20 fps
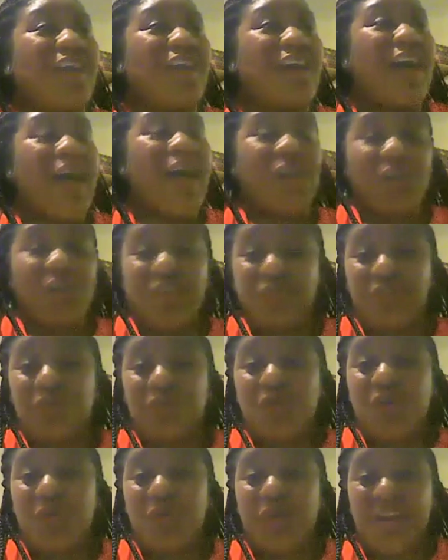I don't even
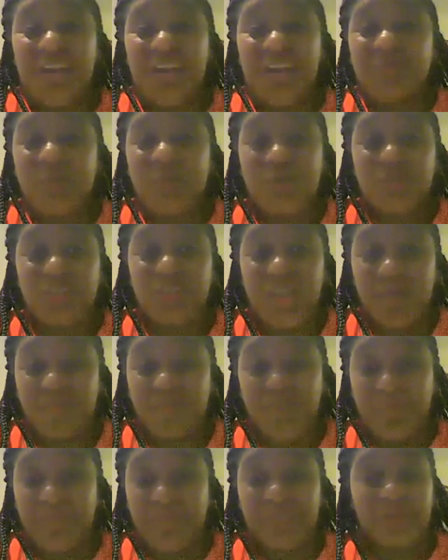know where I spoke to them from.
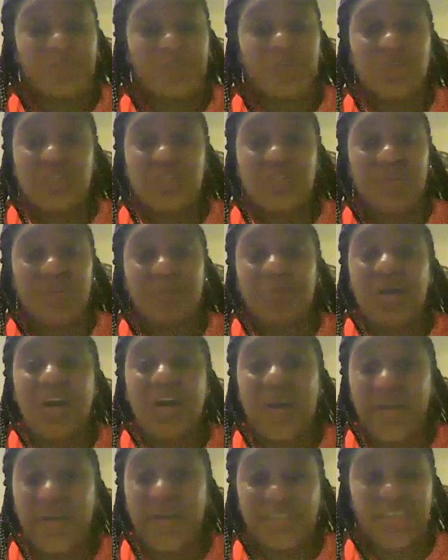If it was from my
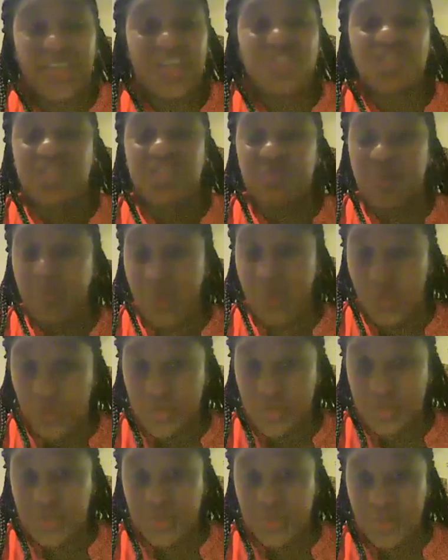heart or just my
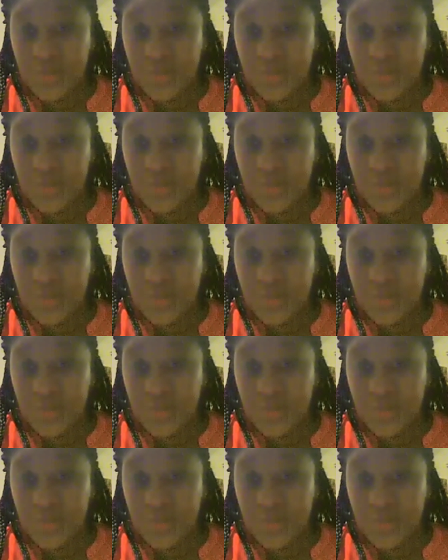mouth,